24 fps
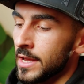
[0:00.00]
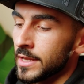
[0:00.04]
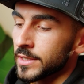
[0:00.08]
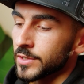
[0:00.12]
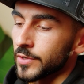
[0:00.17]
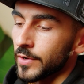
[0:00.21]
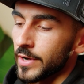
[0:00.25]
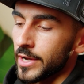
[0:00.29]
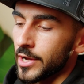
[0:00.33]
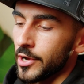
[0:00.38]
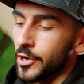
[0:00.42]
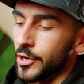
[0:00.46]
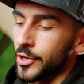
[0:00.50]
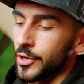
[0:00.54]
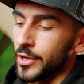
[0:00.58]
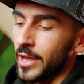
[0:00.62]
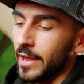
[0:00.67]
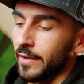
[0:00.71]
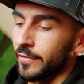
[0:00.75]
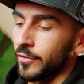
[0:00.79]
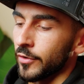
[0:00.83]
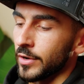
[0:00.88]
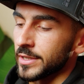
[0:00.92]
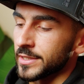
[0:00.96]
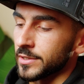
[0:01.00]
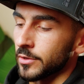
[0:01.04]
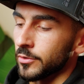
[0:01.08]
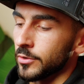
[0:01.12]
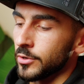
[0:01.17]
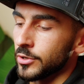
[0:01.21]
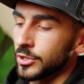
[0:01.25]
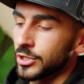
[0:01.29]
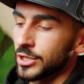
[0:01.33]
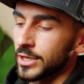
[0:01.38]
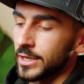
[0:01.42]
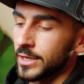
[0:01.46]
So right here you have
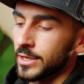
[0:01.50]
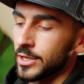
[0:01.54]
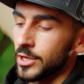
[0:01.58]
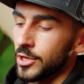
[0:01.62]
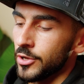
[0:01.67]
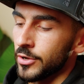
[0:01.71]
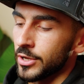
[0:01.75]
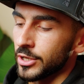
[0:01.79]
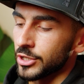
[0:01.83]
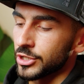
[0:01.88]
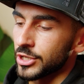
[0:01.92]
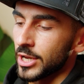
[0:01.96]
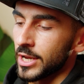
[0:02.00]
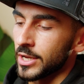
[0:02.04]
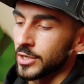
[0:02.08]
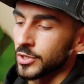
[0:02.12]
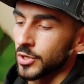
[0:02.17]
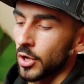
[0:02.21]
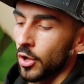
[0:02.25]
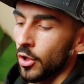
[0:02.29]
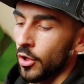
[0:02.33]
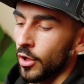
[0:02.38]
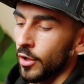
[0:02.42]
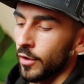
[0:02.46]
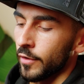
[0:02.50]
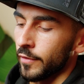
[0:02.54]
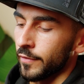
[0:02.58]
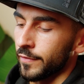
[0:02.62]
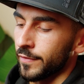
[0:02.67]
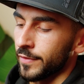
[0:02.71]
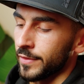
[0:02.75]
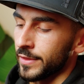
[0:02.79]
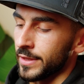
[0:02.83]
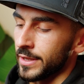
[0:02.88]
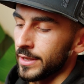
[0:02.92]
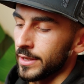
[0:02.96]
resolution. You can change all
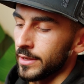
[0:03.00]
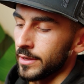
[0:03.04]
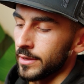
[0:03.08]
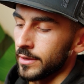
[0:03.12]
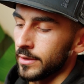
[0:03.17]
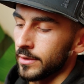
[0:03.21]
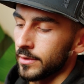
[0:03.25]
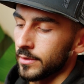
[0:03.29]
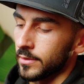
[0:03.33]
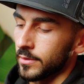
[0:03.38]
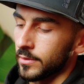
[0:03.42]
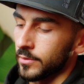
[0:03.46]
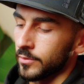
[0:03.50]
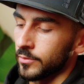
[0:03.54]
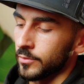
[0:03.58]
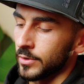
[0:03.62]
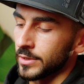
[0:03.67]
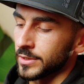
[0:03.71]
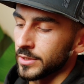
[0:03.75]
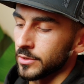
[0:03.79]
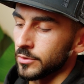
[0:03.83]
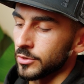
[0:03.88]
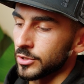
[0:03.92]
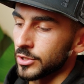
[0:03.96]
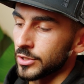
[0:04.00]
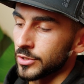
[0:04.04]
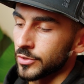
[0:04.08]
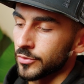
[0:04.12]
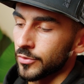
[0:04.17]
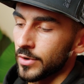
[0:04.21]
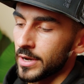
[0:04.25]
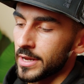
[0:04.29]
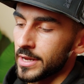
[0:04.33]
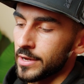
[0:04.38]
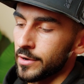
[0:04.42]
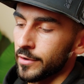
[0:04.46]
of the resolutions
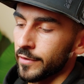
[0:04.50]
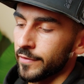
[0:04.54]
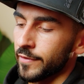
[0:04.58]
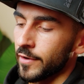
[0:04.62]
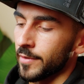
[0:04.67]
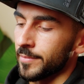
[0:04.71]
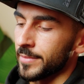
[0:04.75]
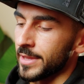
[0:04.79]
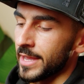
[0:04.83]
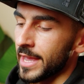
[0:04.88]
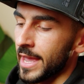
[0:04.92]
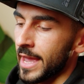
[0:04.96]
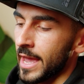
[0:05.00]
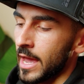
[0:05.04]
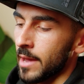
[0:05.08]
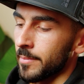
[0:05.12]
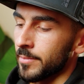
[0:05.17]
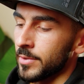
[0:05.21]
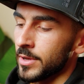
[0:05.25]
right here from the app.